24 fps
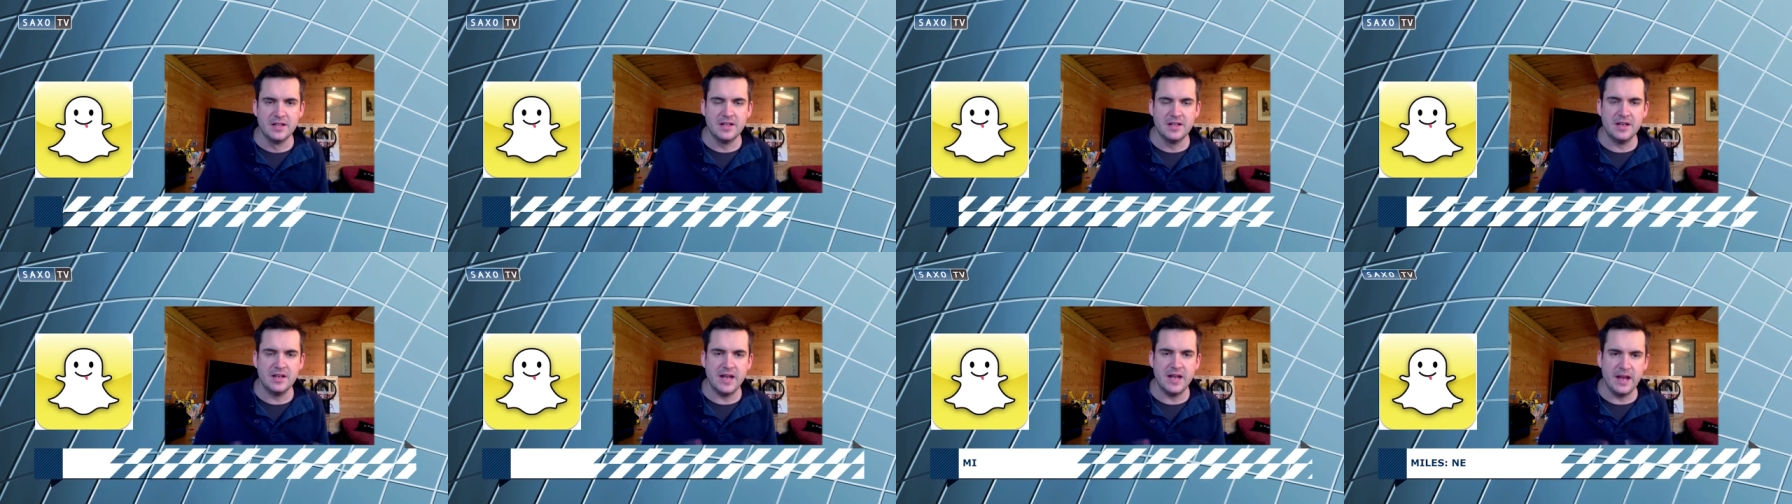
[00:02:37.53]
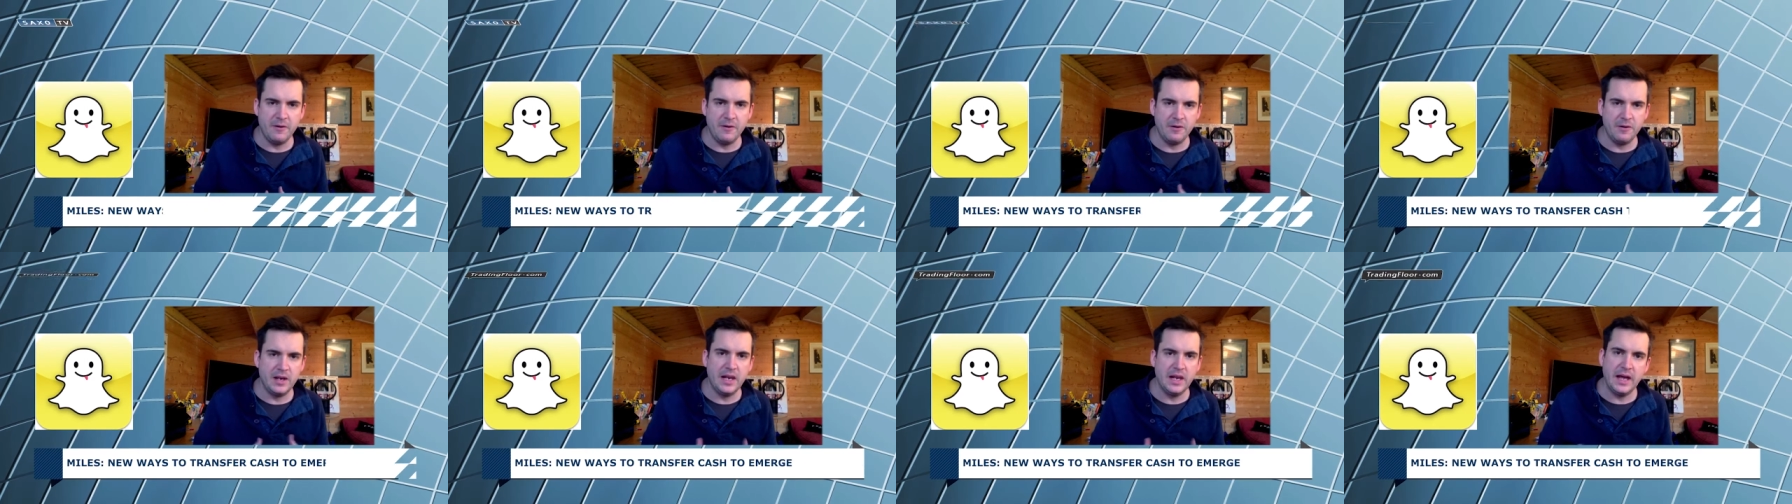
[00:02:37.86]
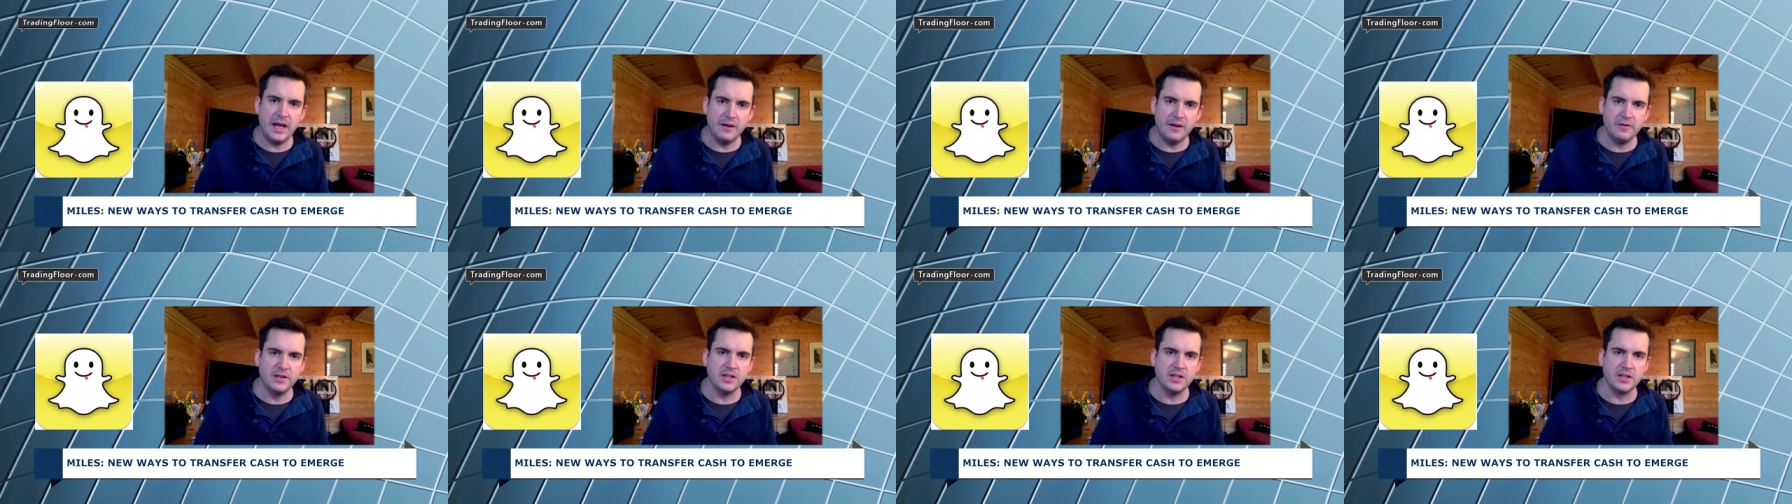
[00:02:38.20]
now
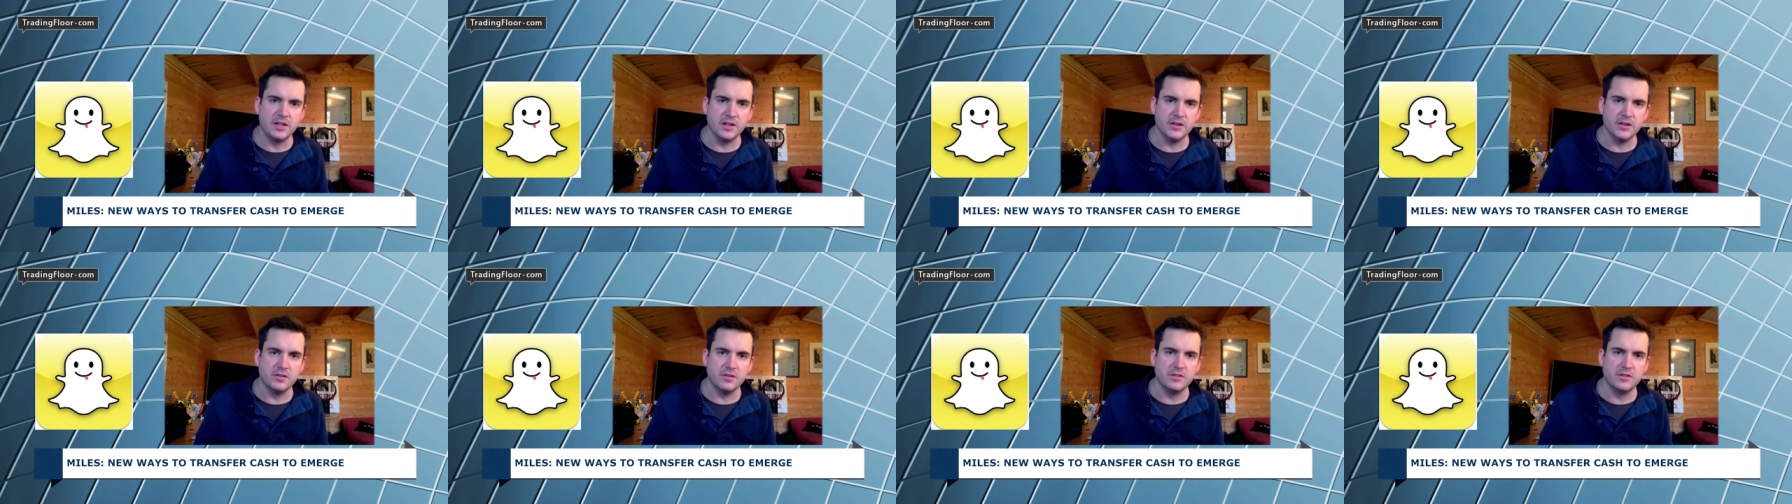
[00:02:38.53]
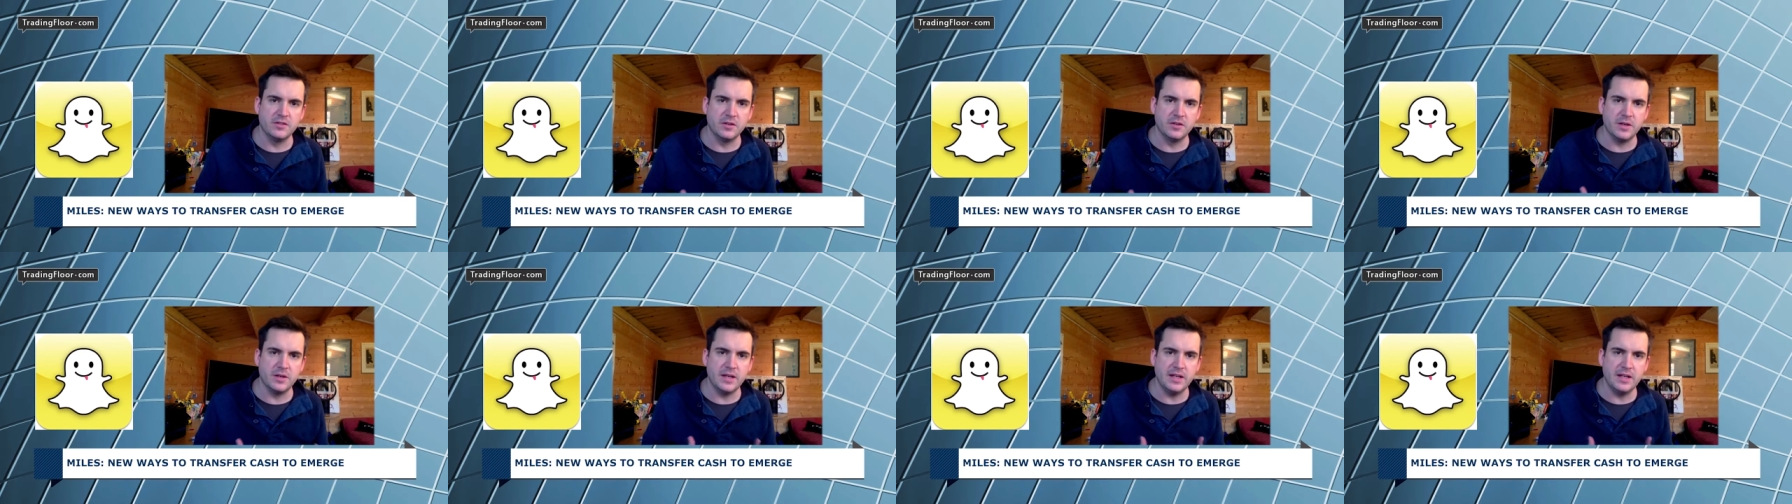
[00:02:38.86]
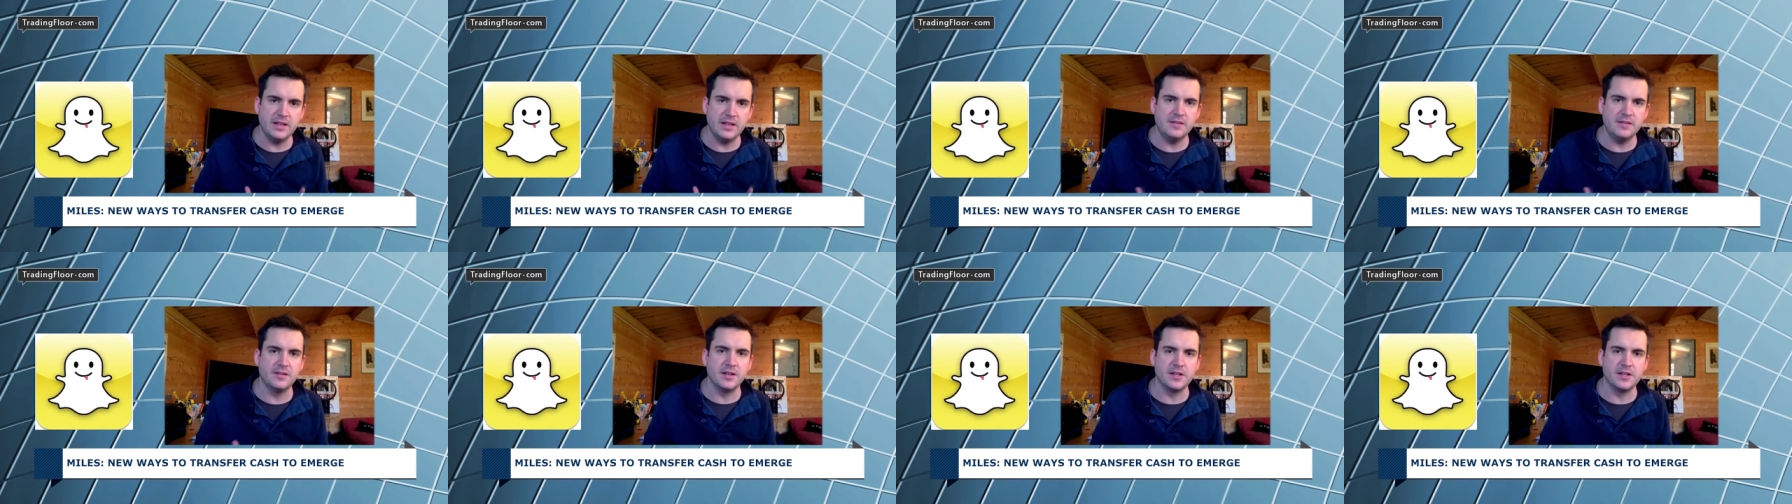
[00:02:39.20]
allowing you to
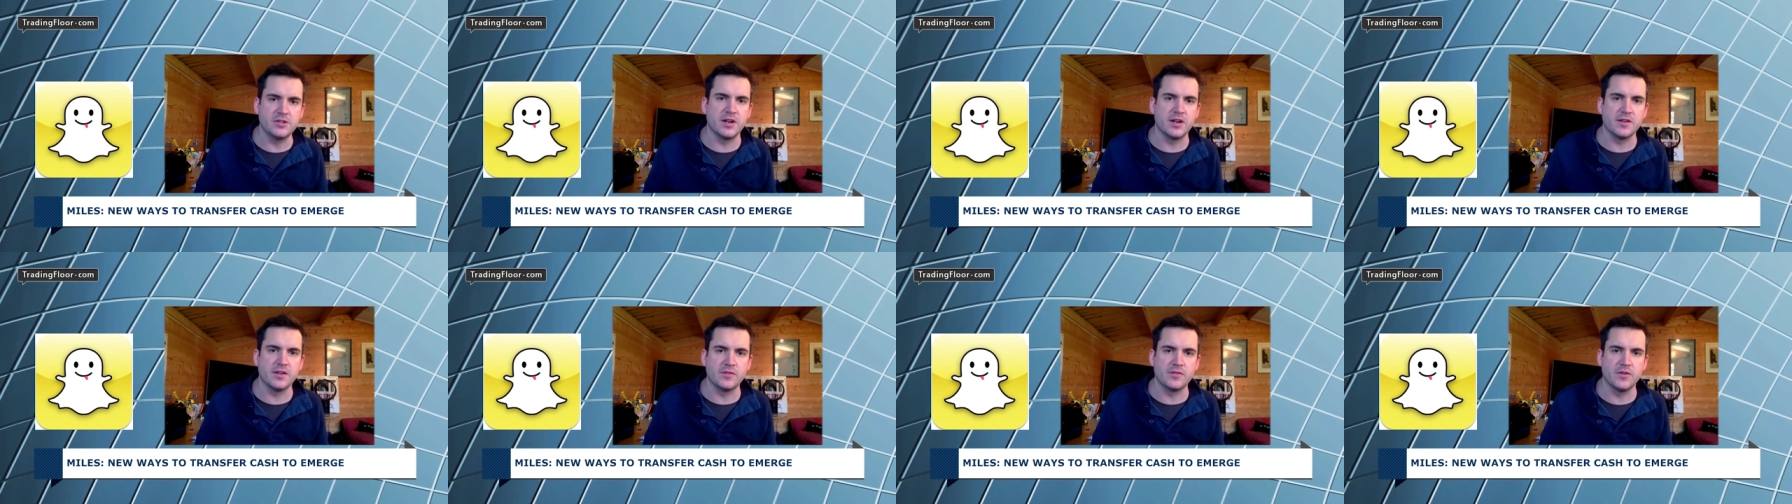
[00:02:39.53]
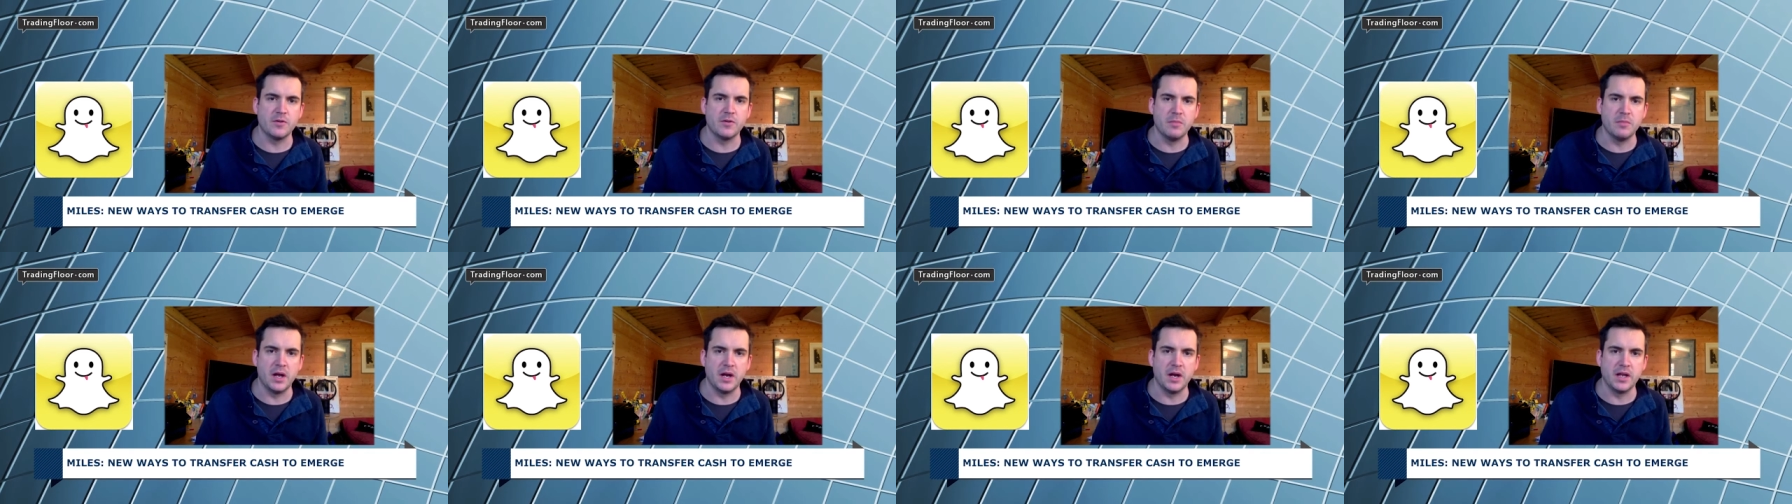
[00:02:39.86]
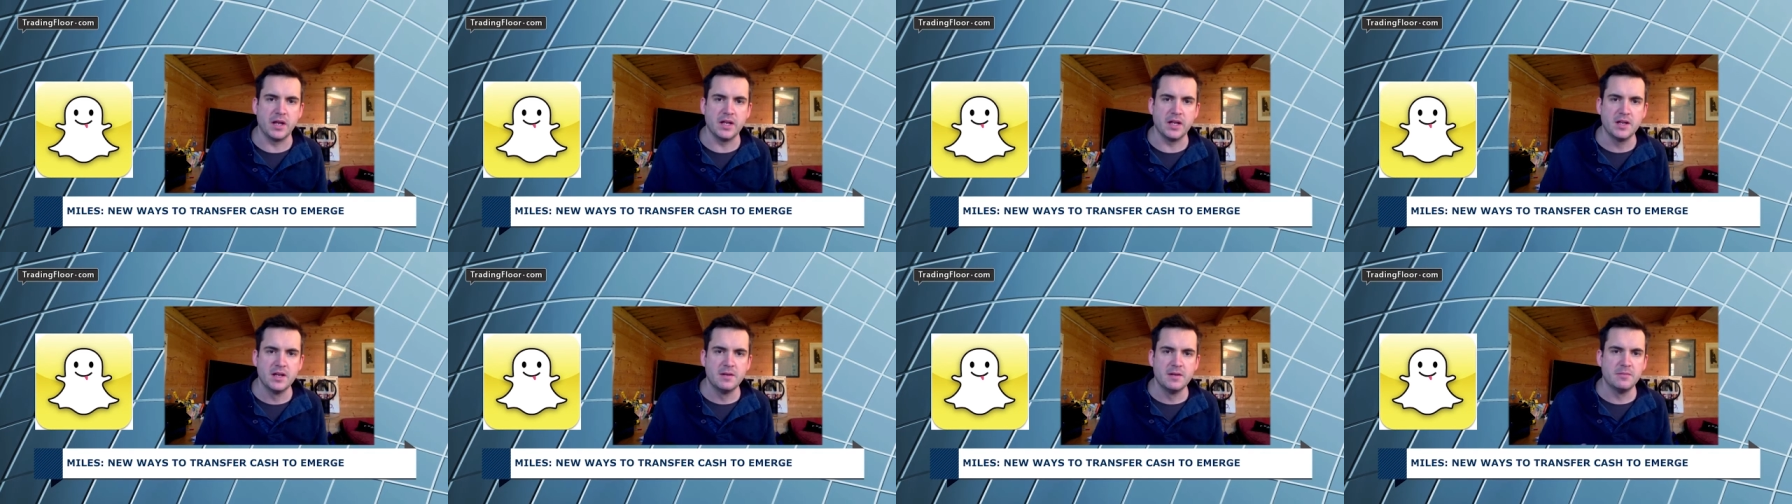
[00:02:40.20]
easily transfer
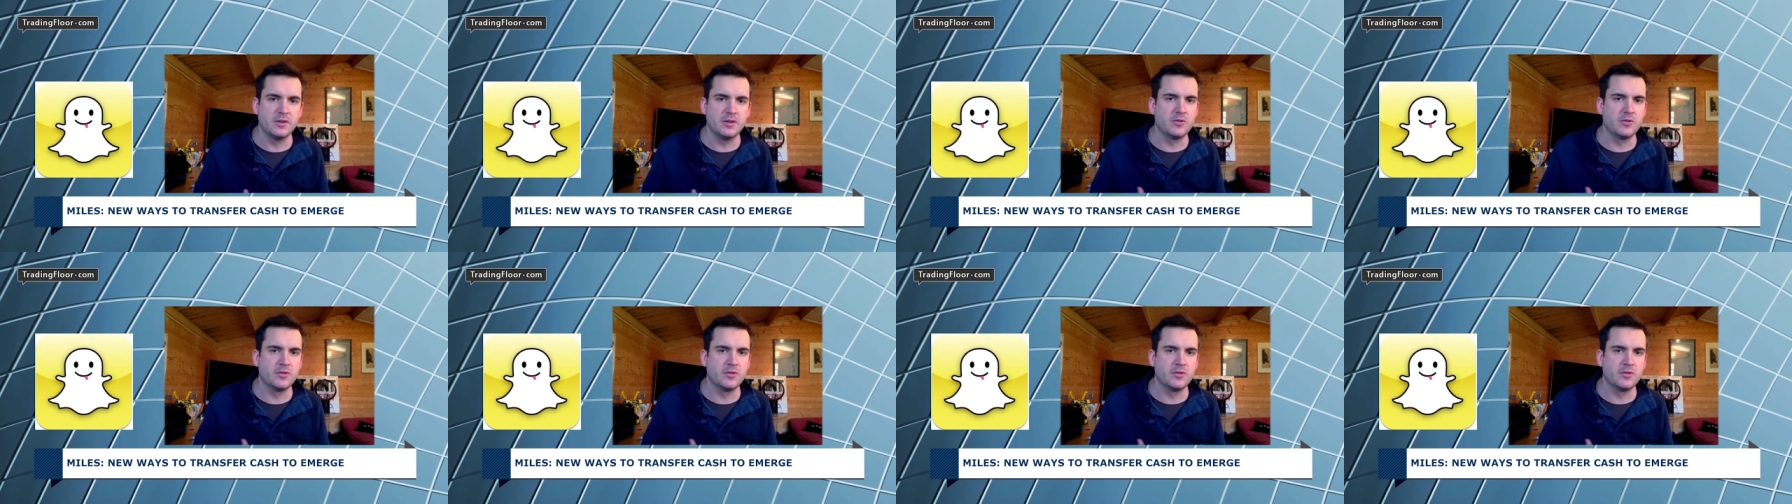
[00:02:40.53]
money